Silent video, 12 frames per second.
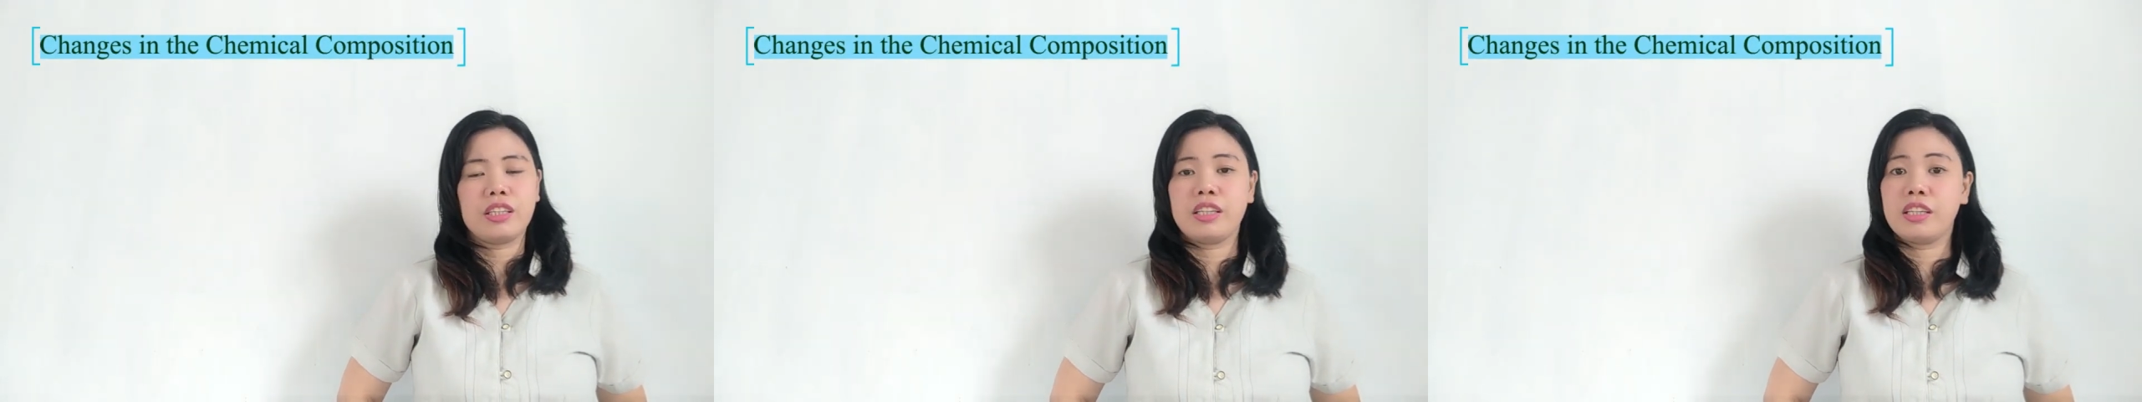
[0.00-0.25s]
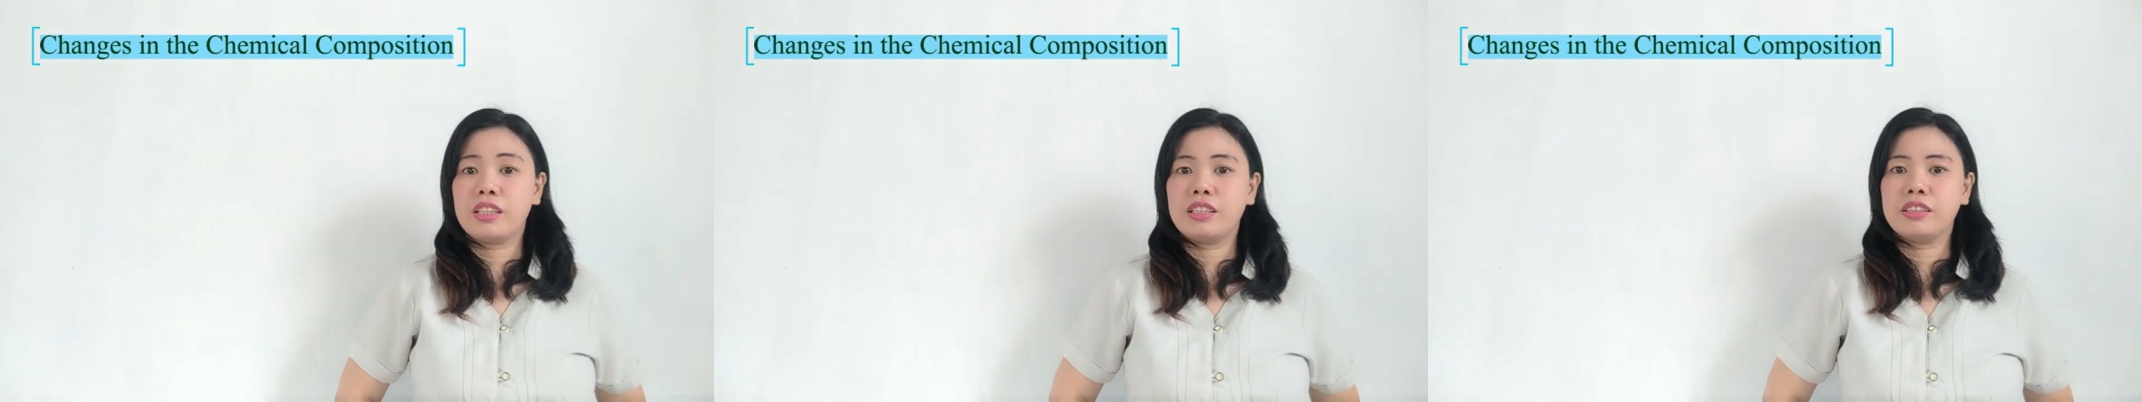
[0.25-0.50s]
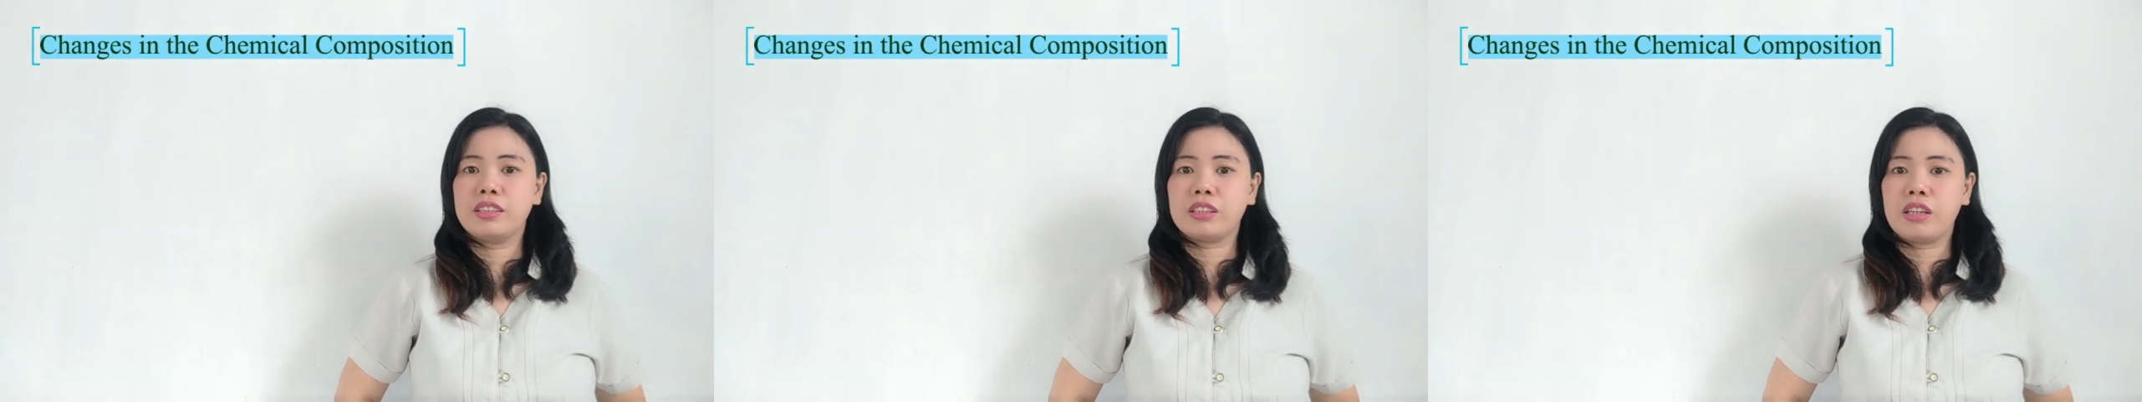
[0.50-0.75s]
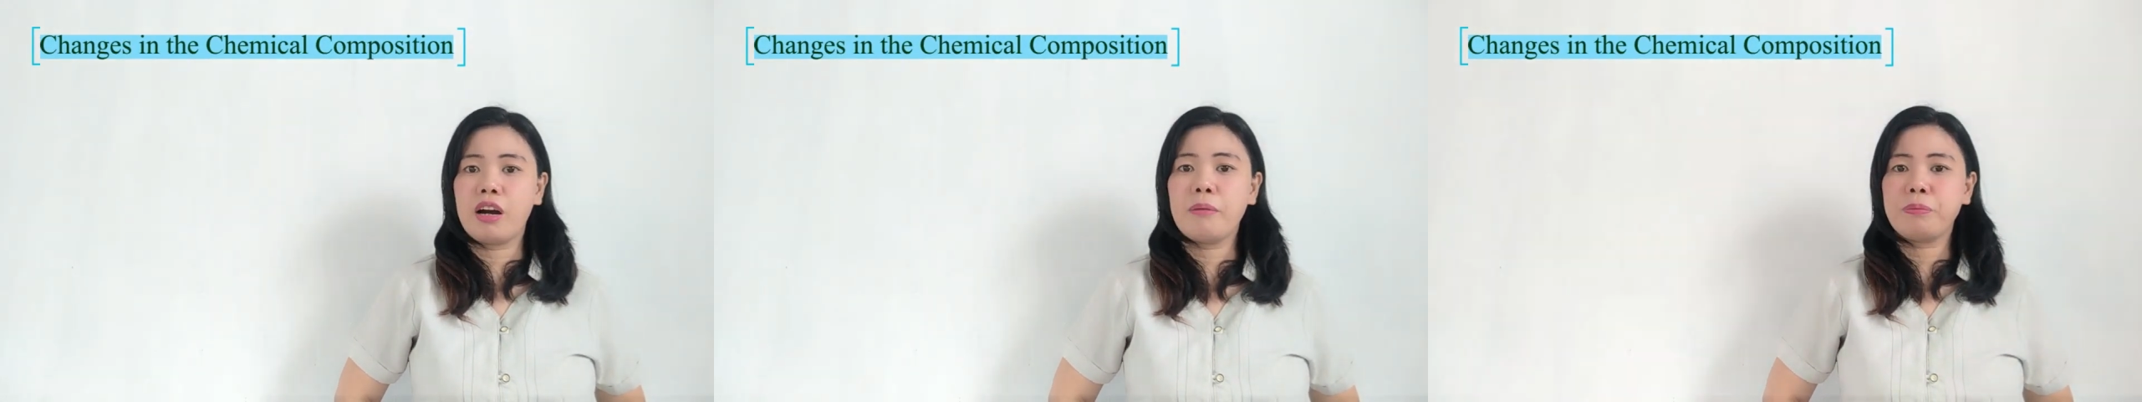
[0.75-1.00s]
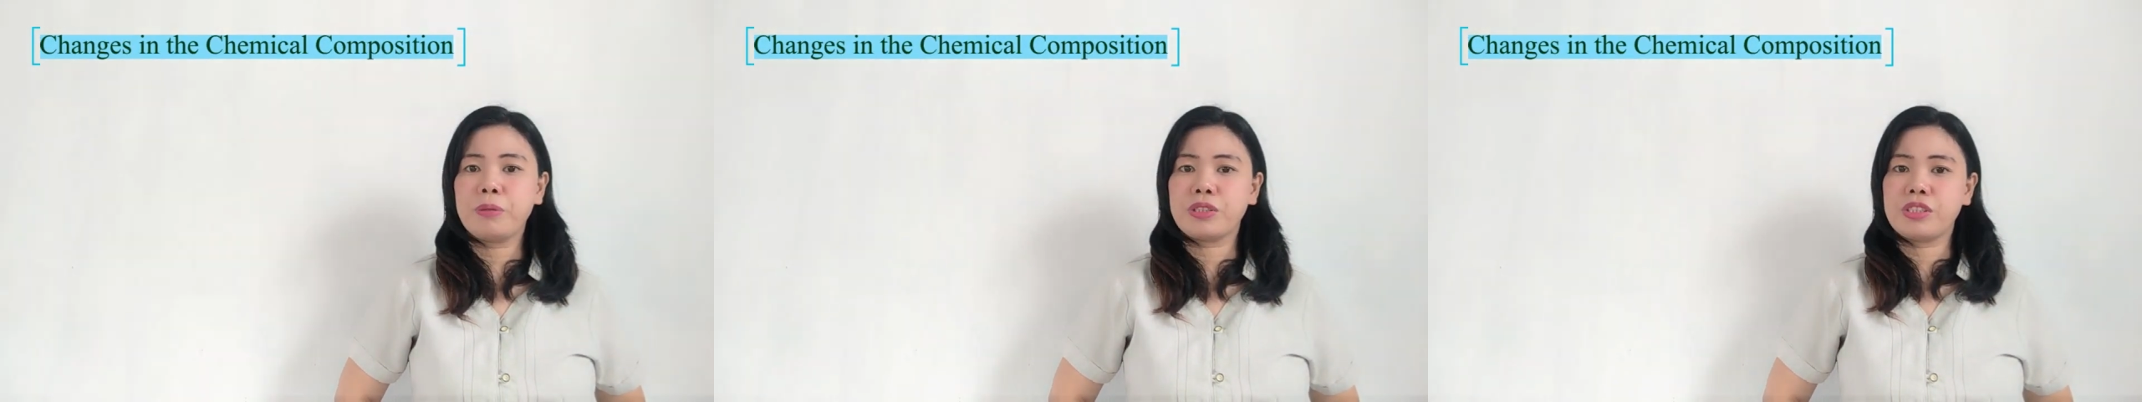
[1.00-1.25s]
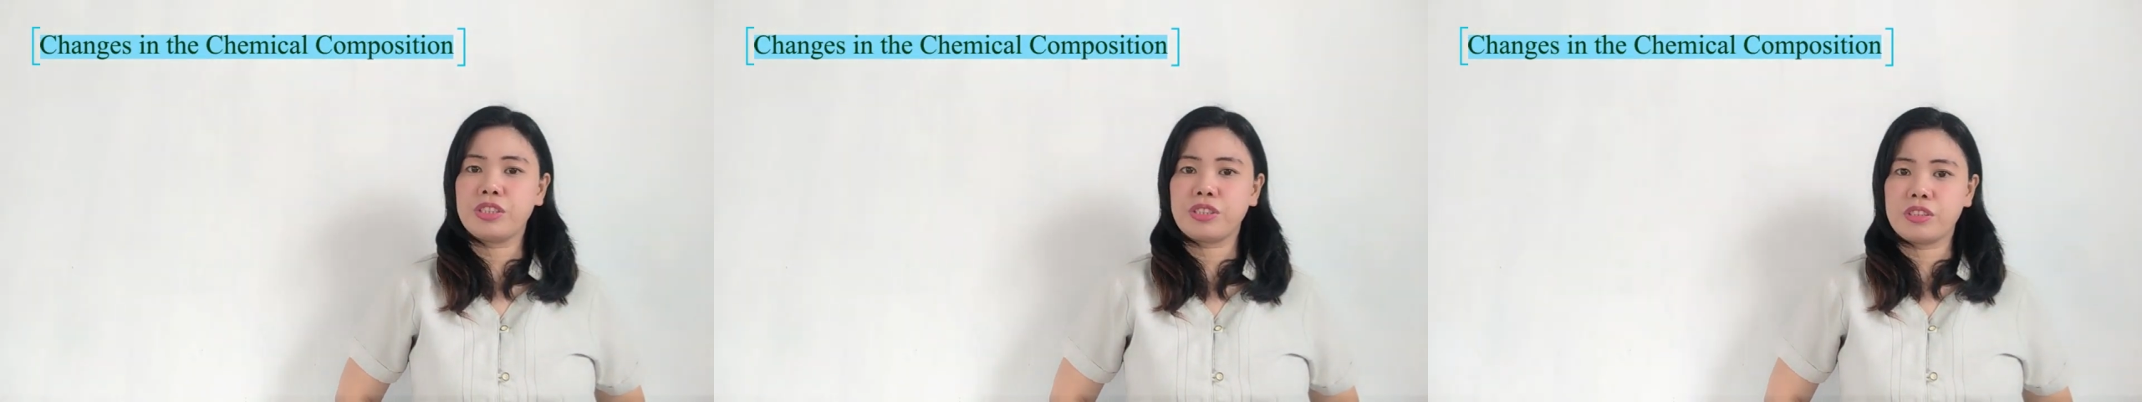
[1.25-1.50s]
in the
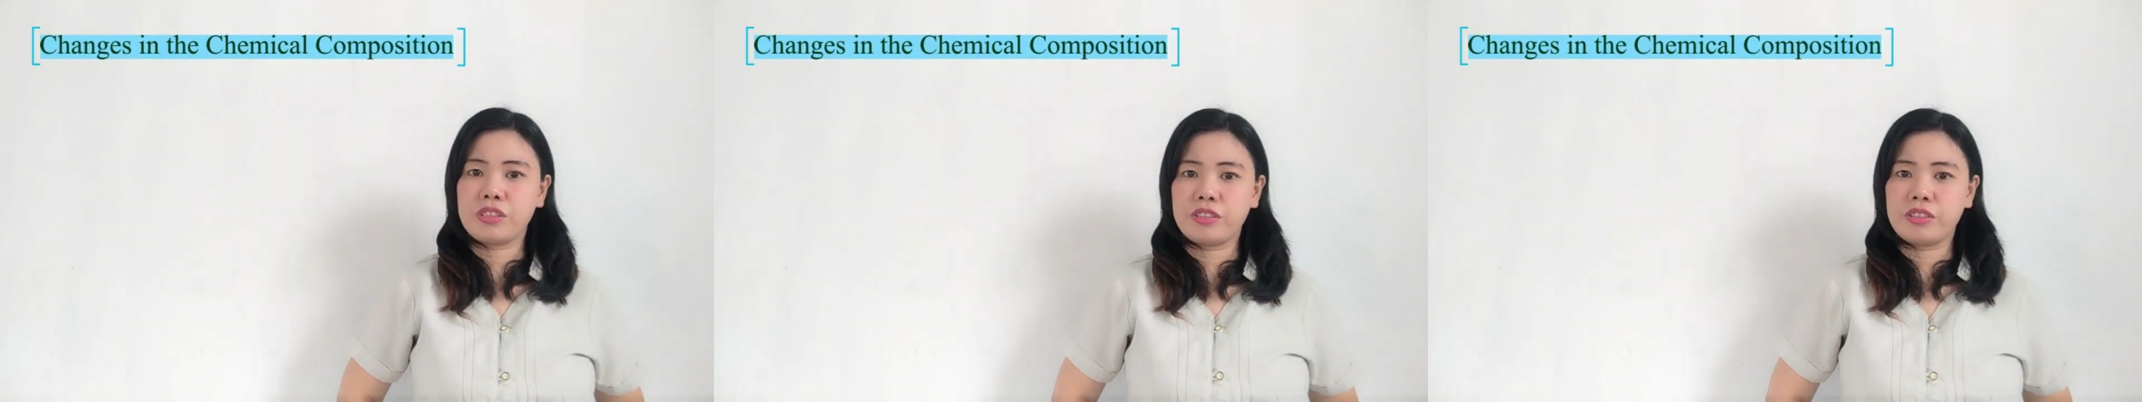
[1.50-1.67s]
composition